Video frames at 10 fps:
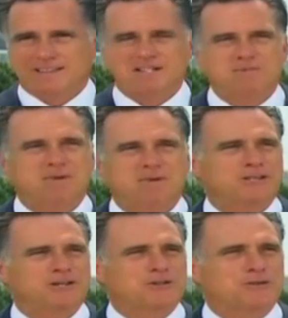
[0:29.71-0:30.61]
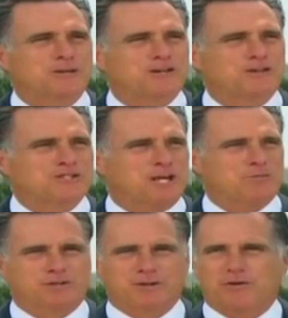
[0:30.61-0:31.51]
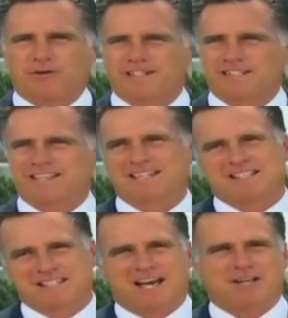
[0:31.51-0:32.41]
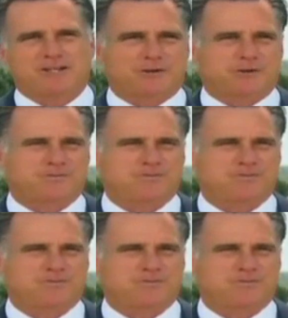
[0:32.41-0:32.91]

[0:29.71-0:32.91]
Let's make clear that we understand what the court did and did not do.